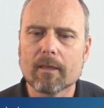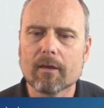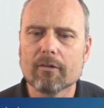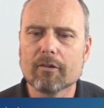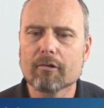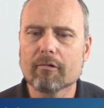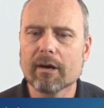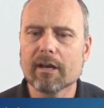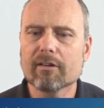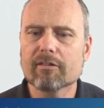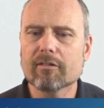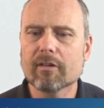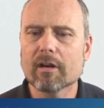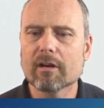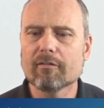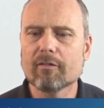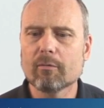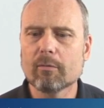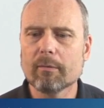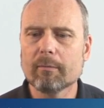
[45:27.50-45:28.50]
The grandson
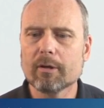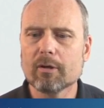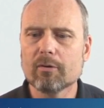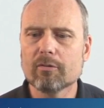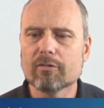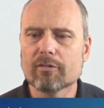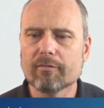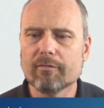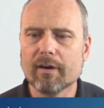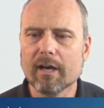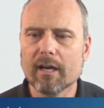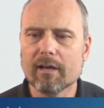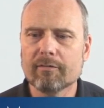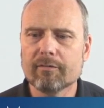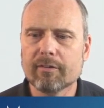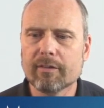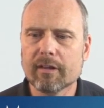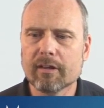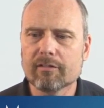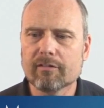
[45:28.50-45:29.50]
of a woman who
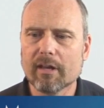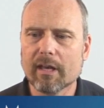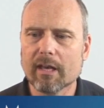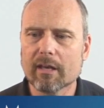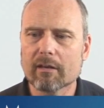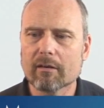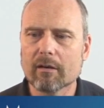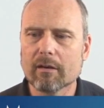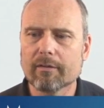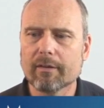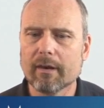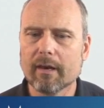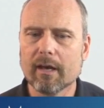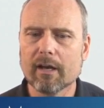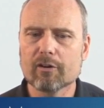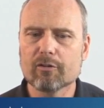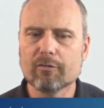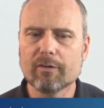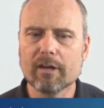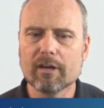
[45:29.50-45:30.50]
survived the attack on the
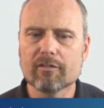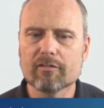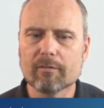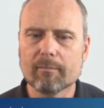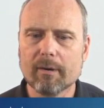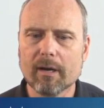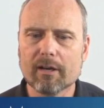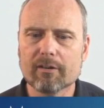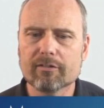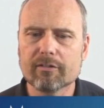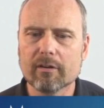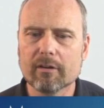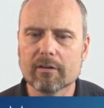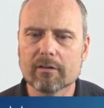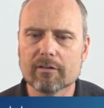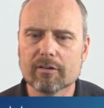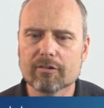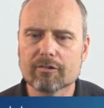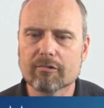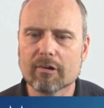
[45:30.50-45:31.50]
large village of
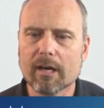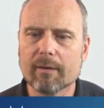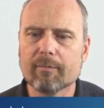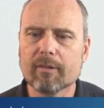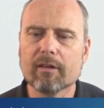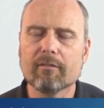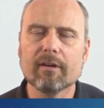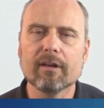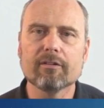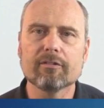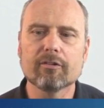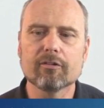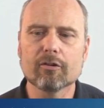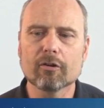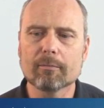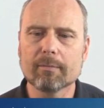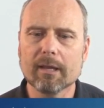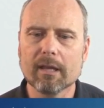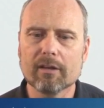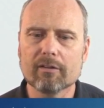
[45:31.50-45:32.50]
Bassa described the events that
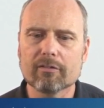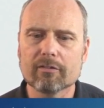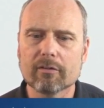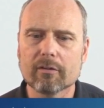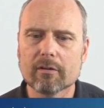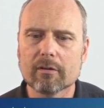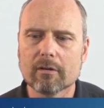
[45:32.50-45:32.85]
took place.